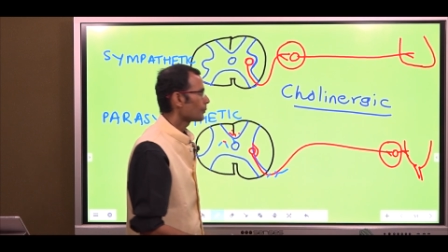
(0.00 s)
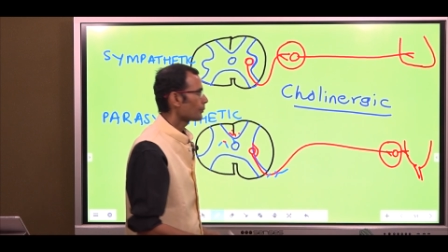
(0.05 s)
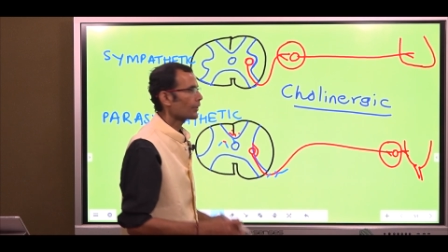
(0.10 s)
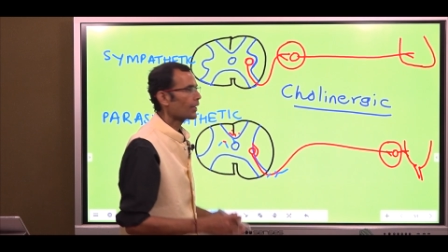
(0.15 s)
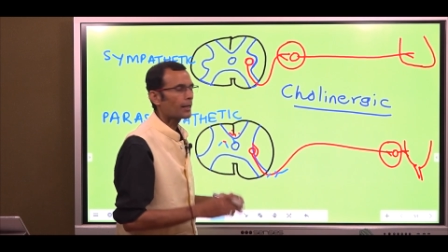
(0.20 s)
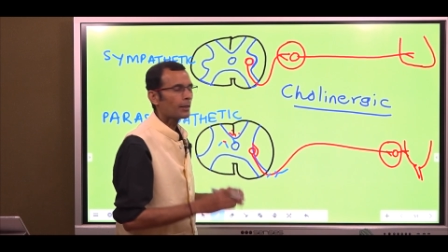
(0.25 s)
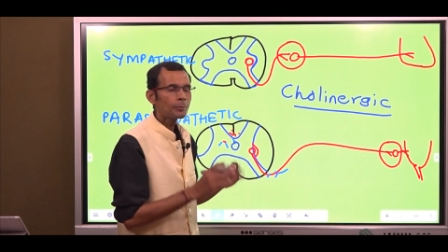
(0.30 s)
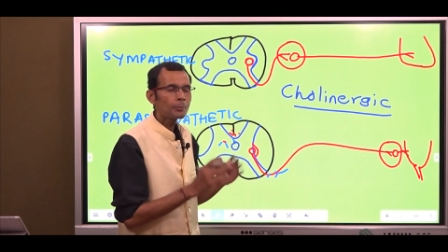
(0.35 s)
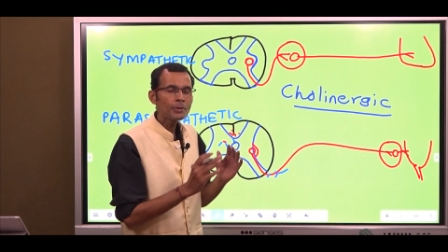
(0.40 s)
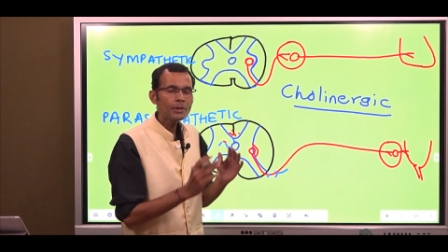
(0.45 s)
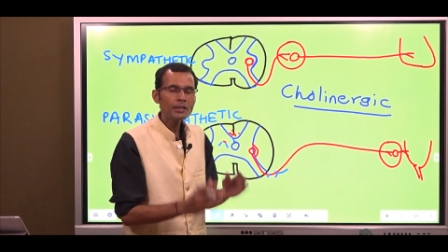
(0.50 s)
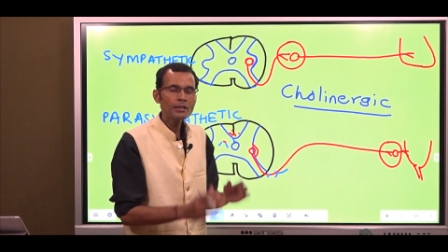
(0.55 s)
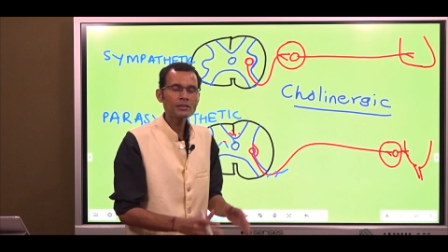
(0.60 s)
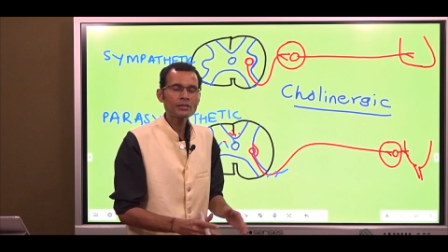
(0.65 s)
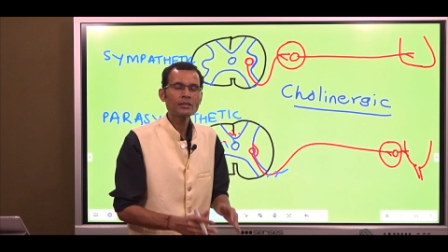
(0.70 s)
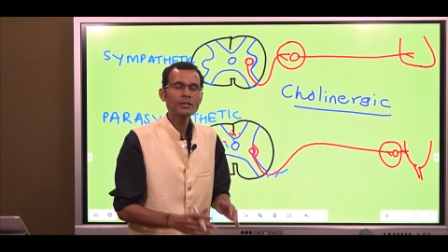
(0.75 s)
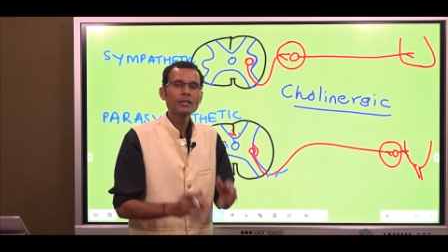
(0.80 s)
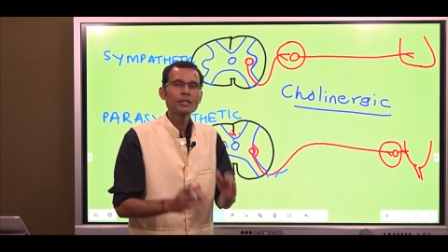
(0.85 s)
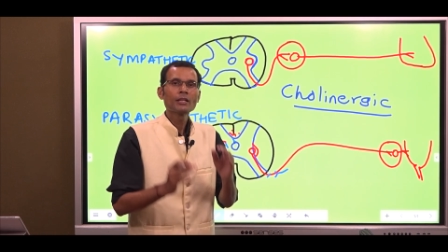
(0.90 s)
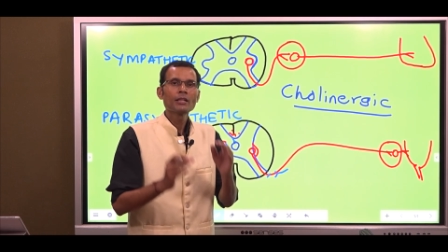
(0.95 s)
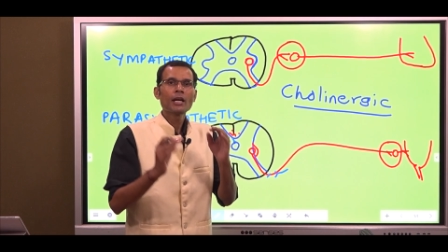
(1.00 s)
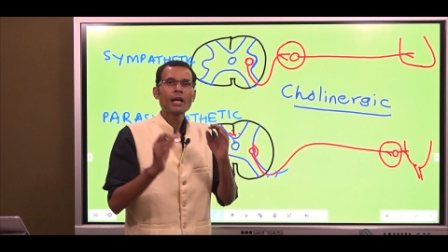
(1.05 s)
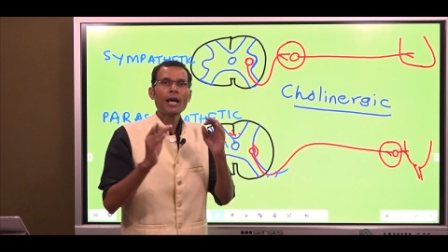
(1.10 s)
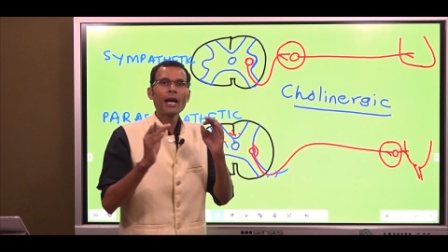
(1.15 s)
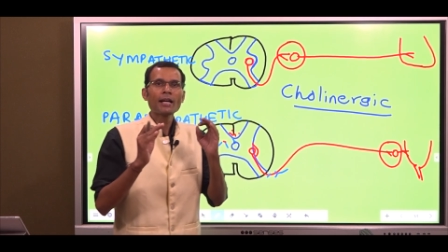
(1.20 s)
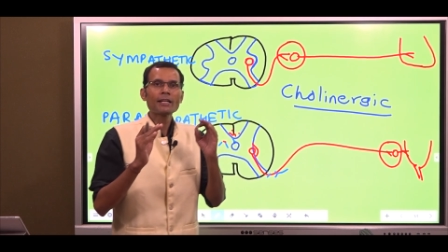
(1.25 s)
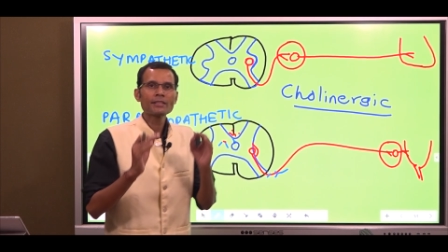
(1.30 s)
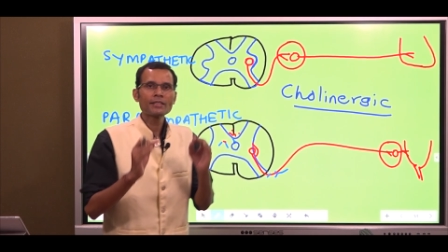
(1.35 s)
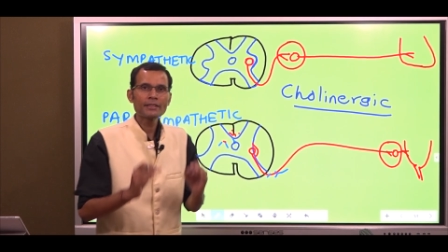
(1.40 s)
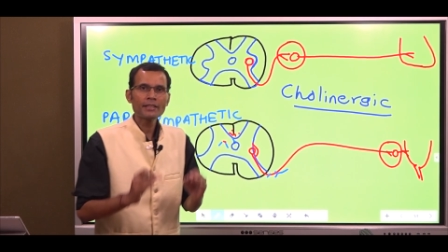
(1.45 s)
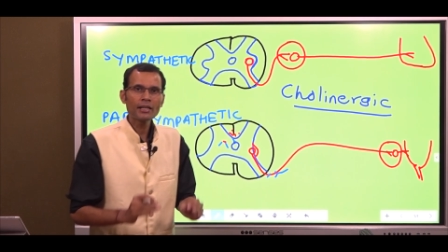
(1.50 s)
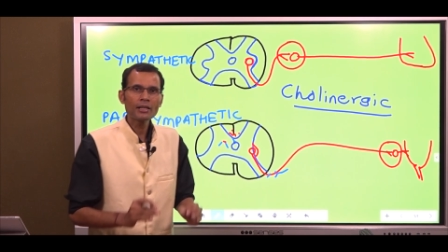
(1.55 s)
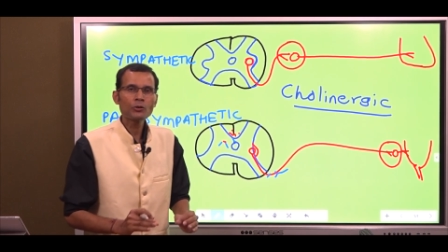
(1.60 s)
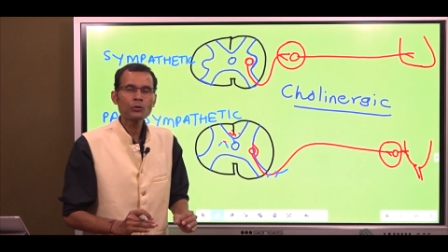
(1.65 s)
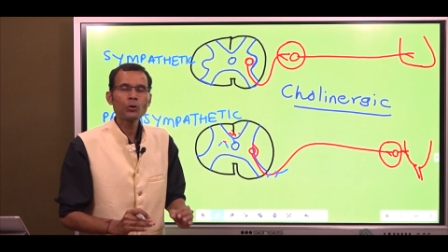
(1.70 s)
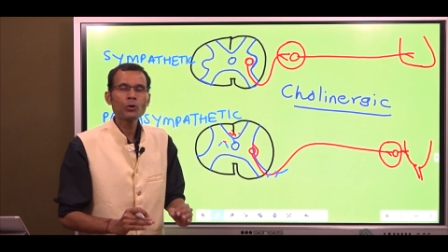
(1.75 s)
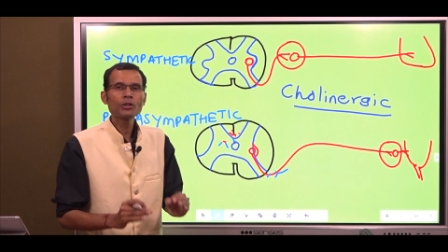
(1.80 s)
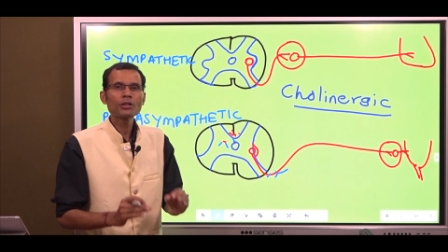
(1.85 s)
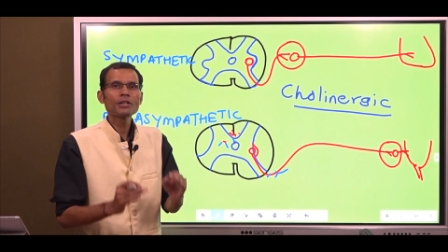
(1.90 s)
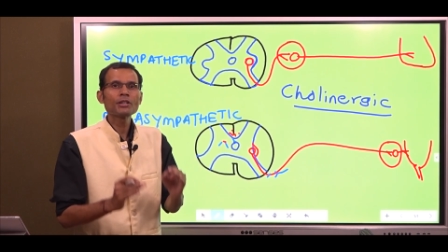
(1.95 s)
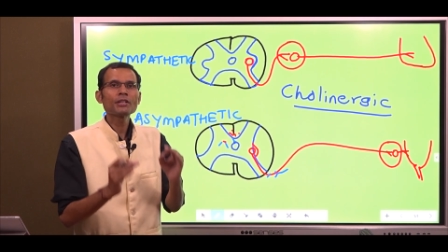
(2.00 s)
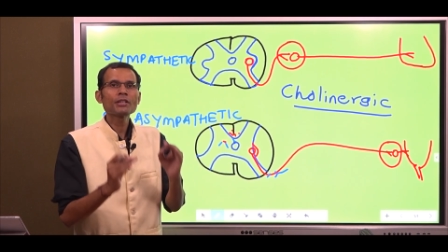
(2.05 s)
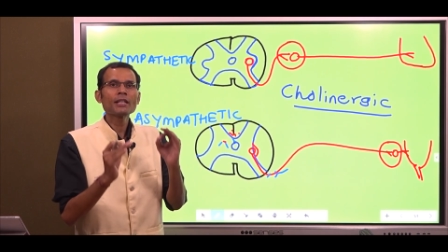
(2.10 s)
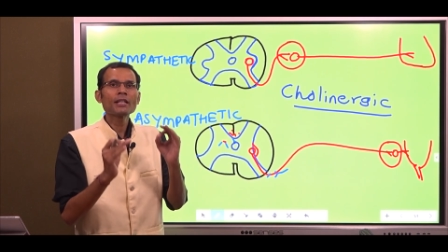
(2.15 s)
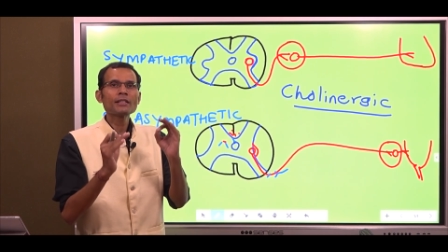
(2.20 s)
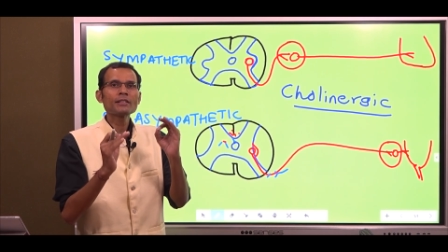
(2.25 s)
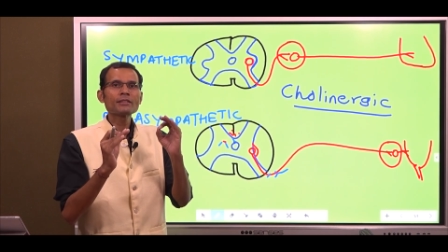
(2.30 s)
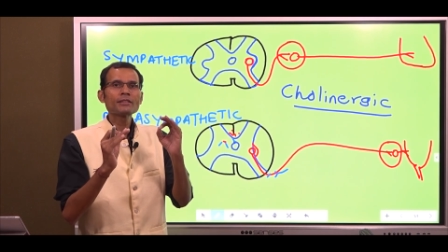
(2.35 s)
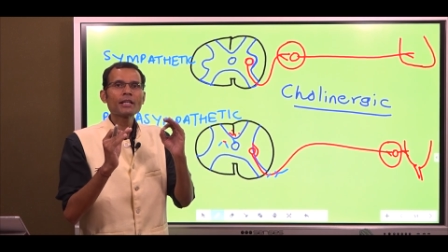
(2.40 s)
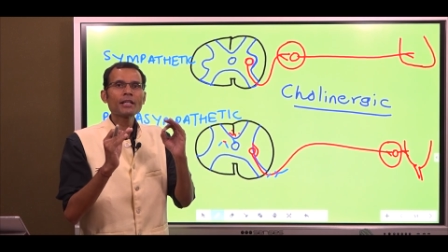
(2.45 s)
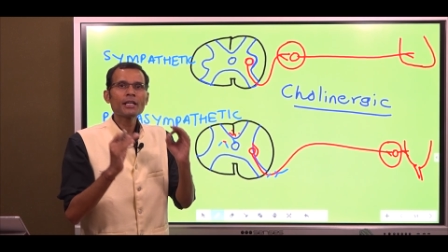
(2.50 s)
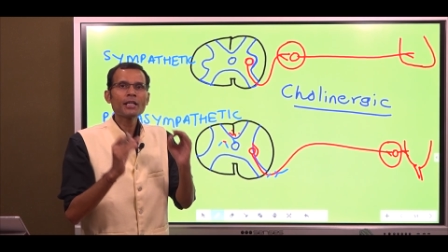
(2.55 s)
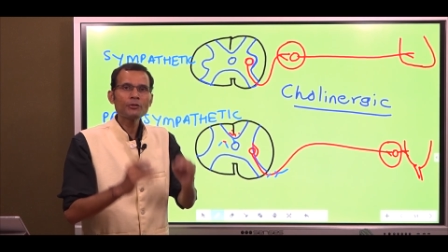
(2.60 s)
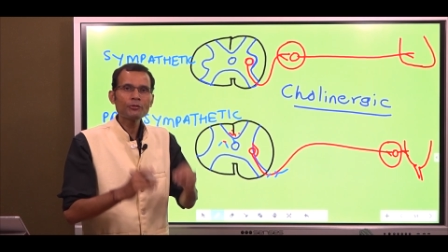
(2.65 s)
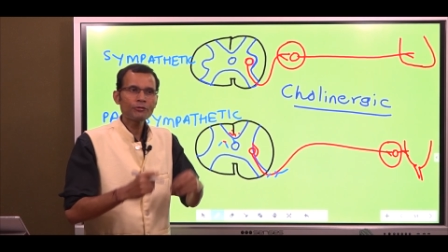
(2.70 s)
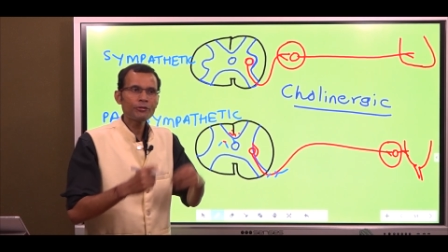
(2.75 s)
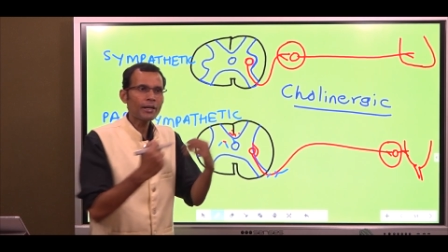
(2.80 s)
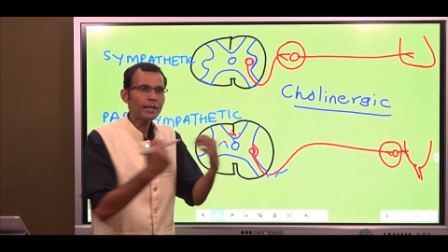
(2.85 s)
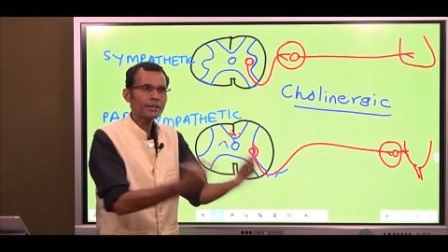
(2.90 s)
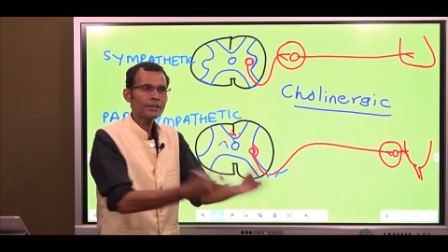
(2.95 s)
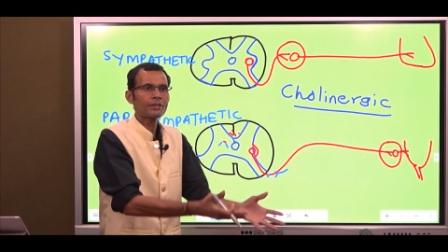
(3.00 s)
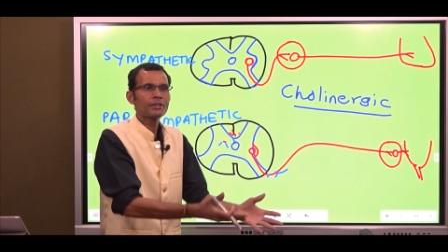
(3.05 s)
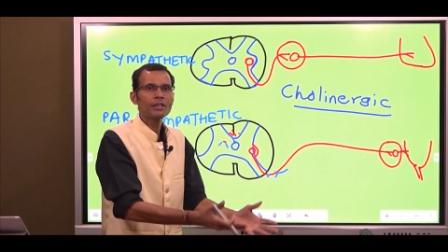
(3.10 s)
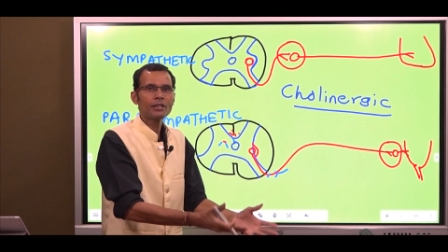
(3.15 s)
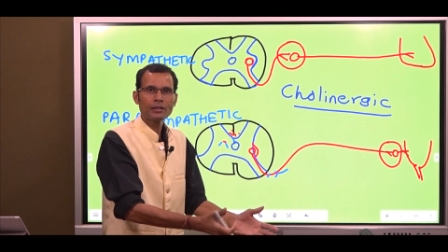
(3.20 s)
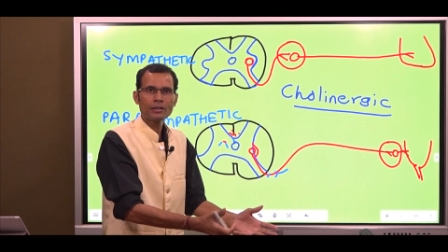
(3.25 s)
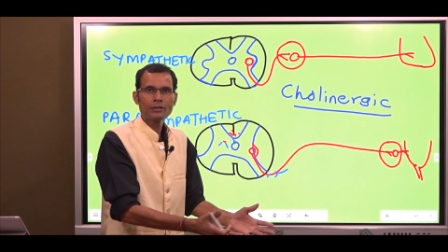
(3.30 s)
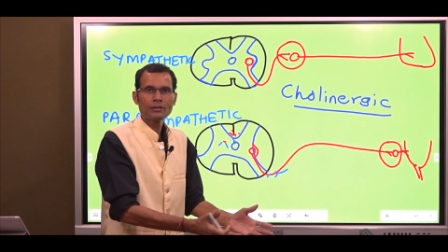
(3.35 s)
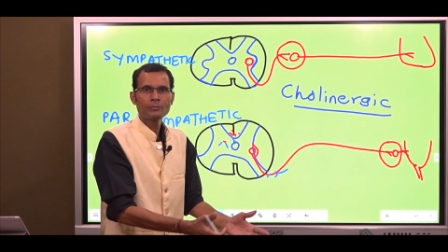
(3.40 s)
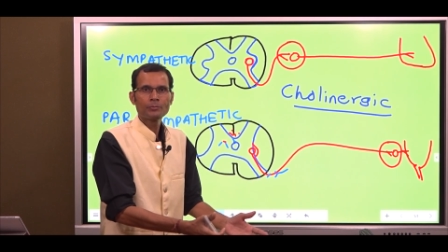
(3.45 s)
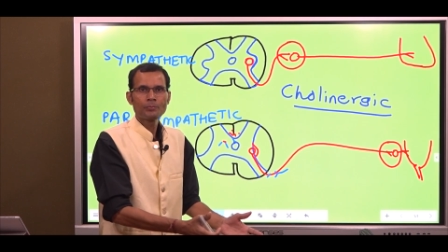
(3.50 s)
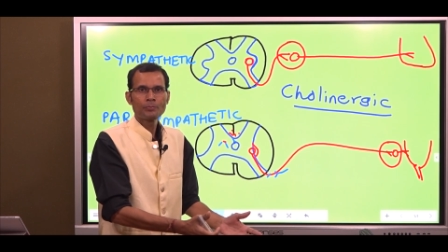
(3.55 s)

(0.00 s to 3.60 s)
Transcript: That means acetylcholine is the effector